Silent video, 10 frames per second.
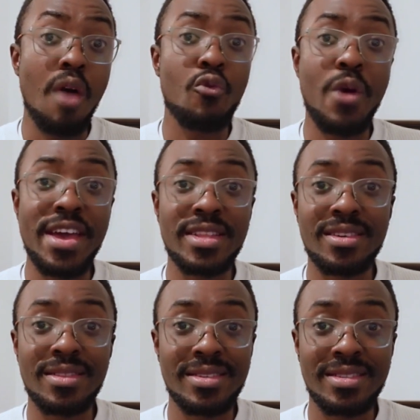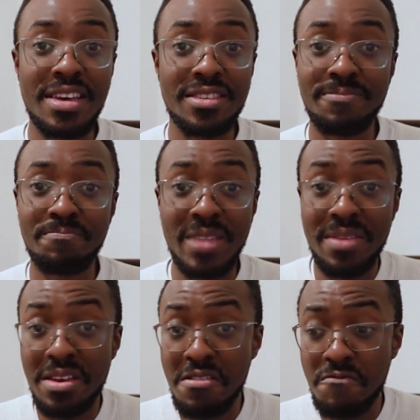halfway into this season,
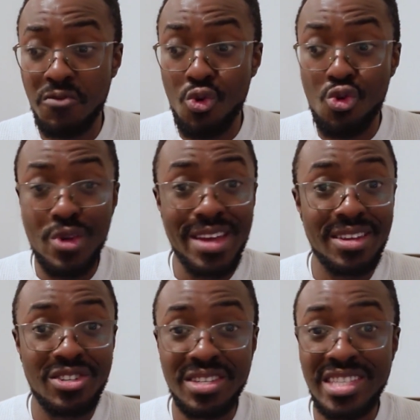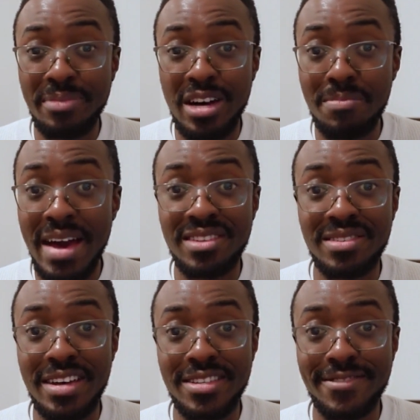and they've already just about
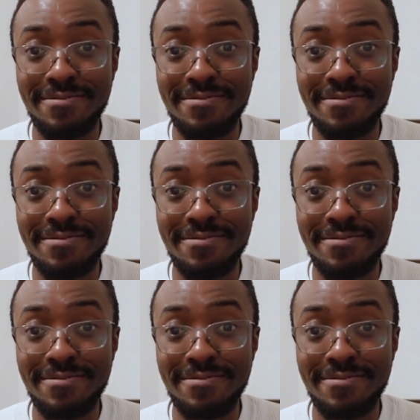matched that.